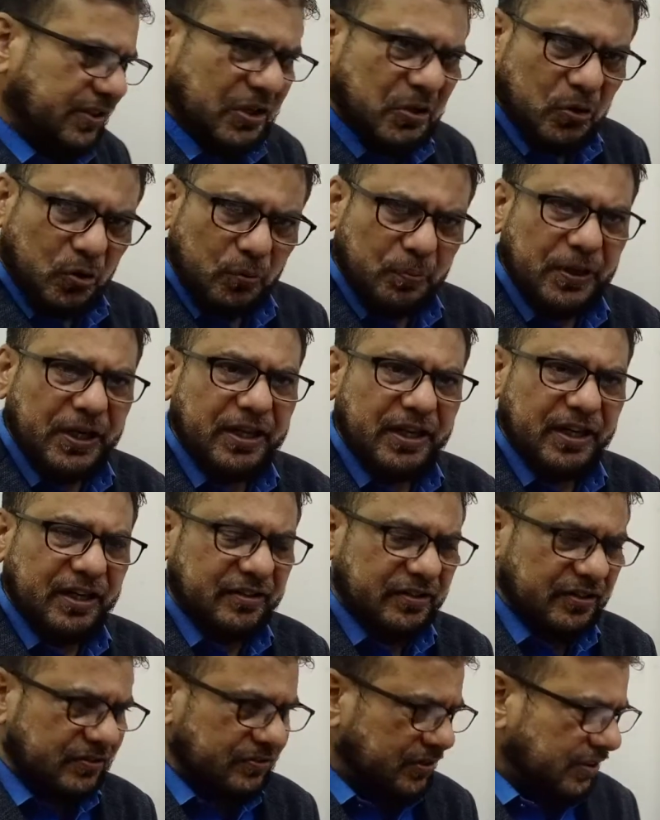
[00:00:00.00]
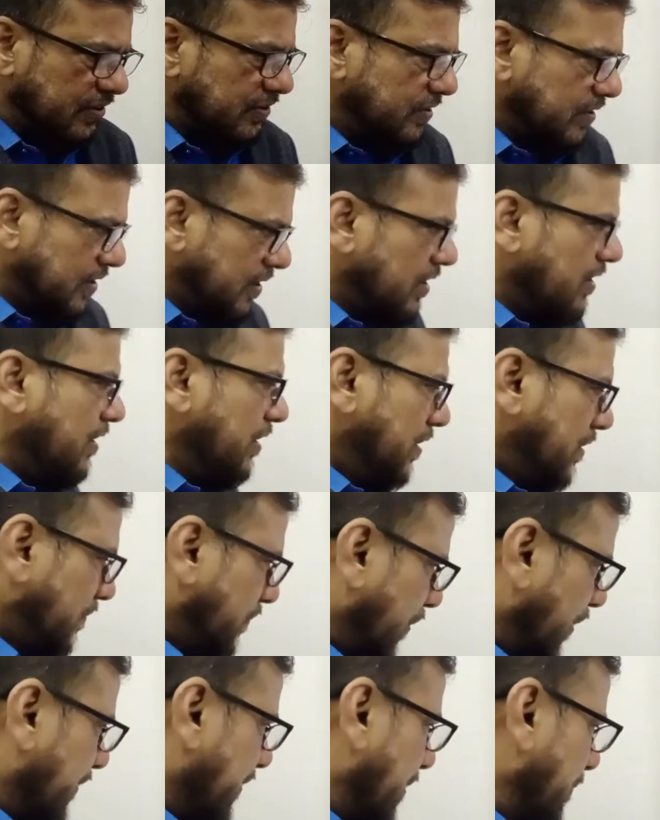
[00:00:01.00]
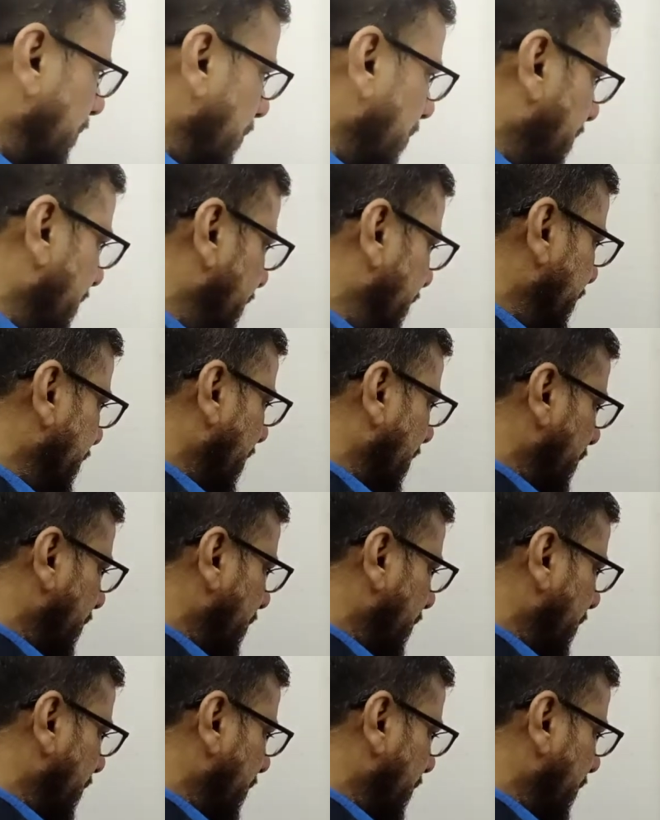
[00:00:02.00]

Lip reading: a drooping characteristics. For example, if you are